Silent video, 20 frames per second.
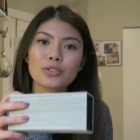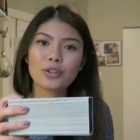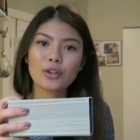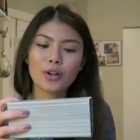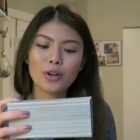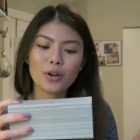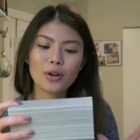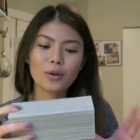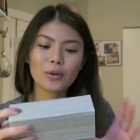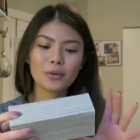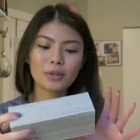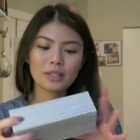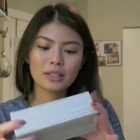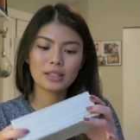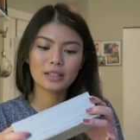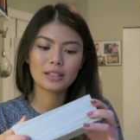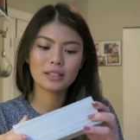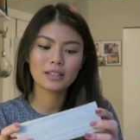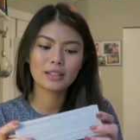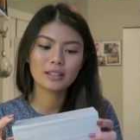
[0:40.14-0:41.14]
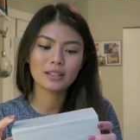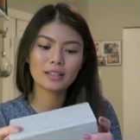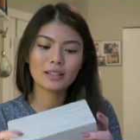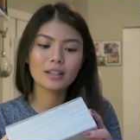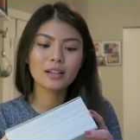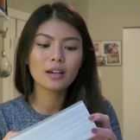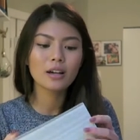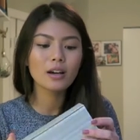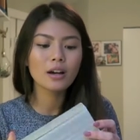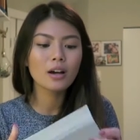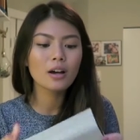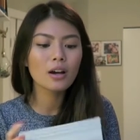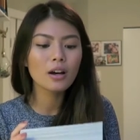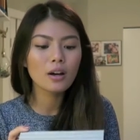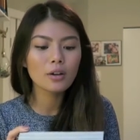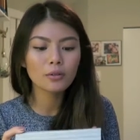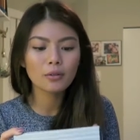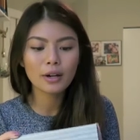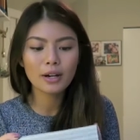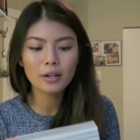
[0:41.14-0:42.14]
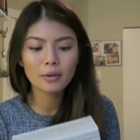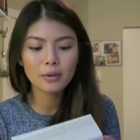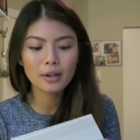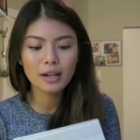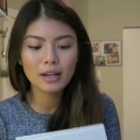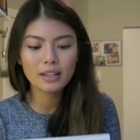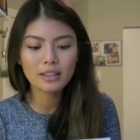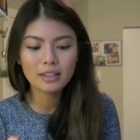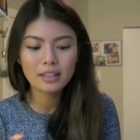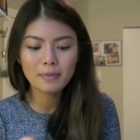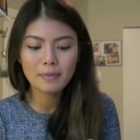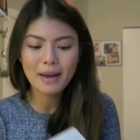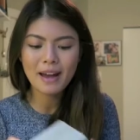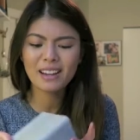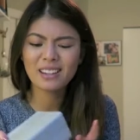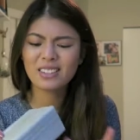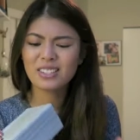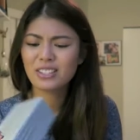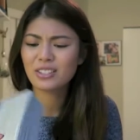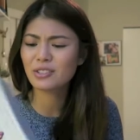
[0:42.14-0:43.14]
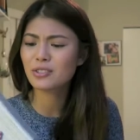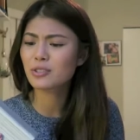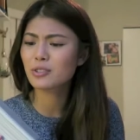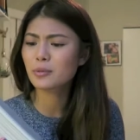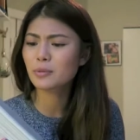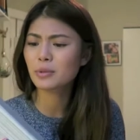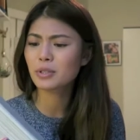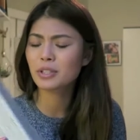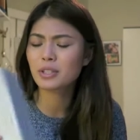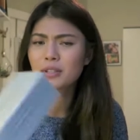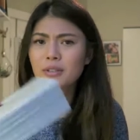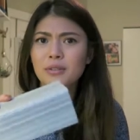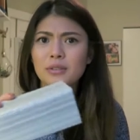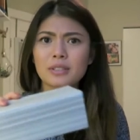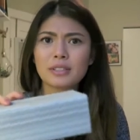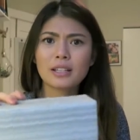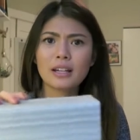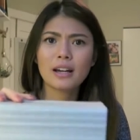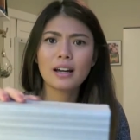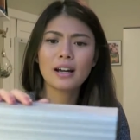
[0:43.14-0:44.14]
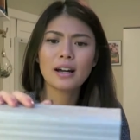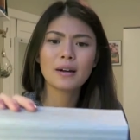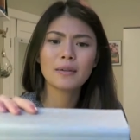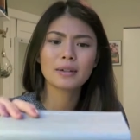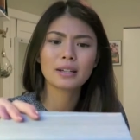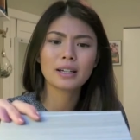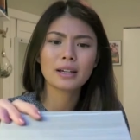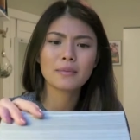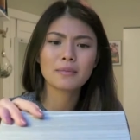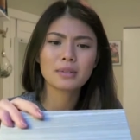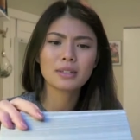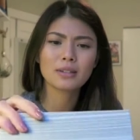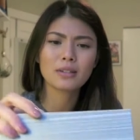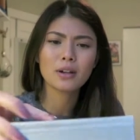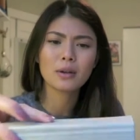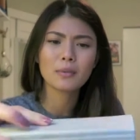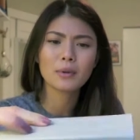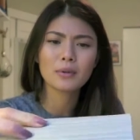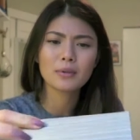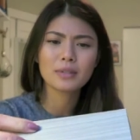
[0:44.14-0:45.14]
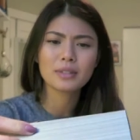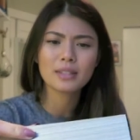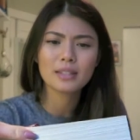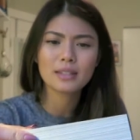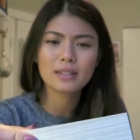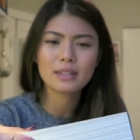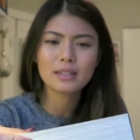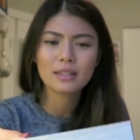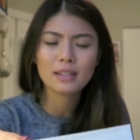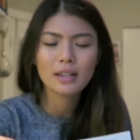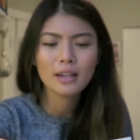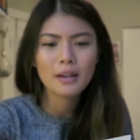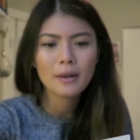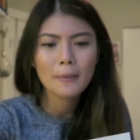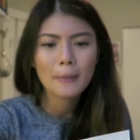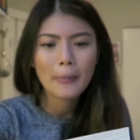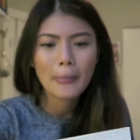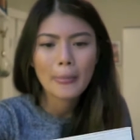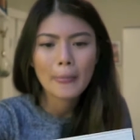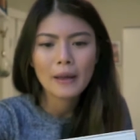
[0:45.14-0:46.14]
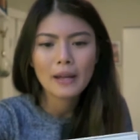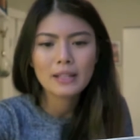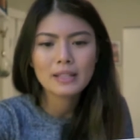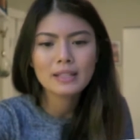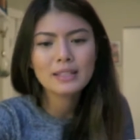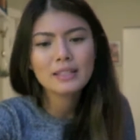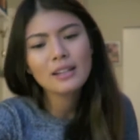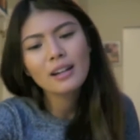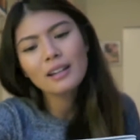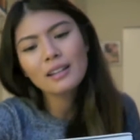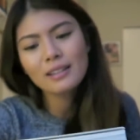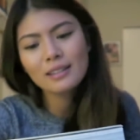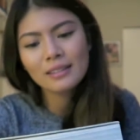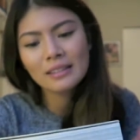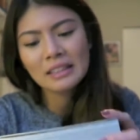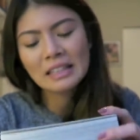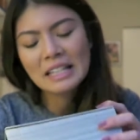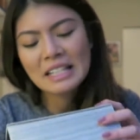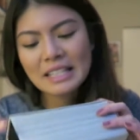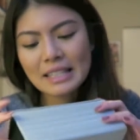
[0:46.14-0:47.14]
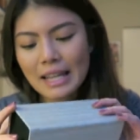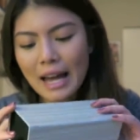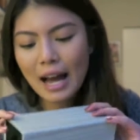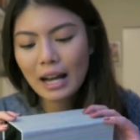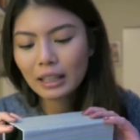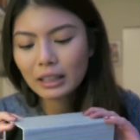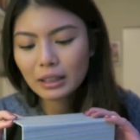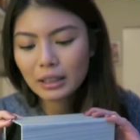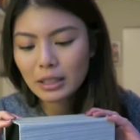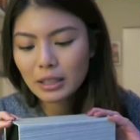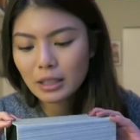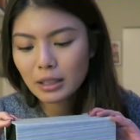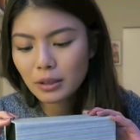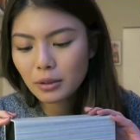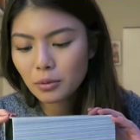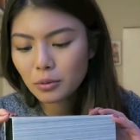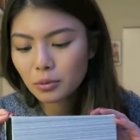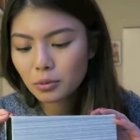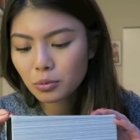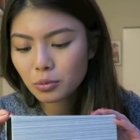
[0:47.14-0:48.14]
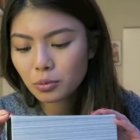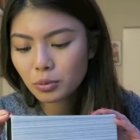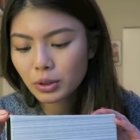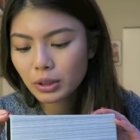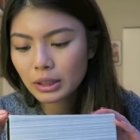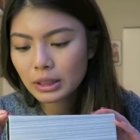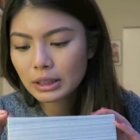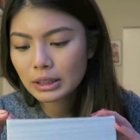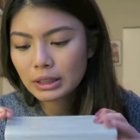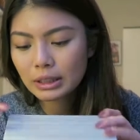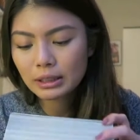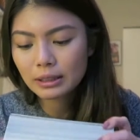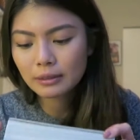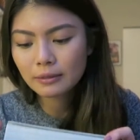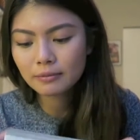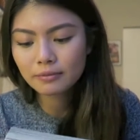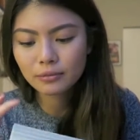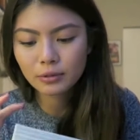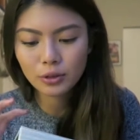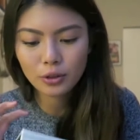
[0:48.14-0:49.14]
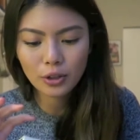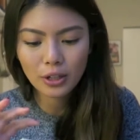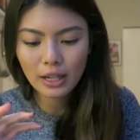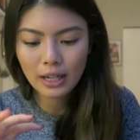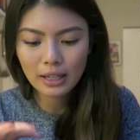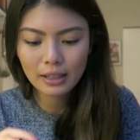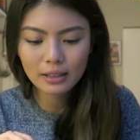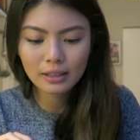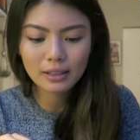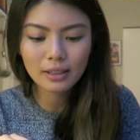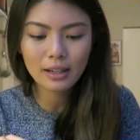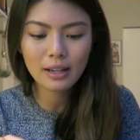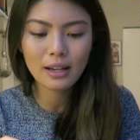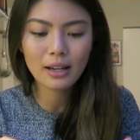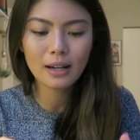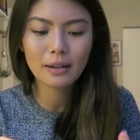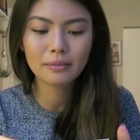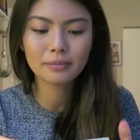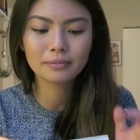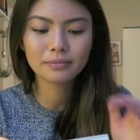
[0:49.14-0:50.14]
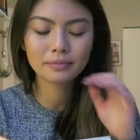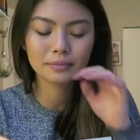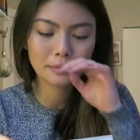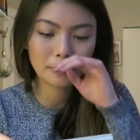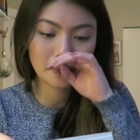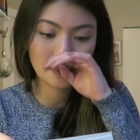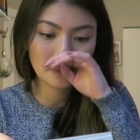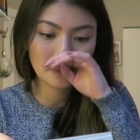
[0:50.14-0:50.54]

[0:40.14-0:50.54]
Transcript: So right away the packaging is super cute. Um, it comes in almost this, it's not exactly wood grain, um,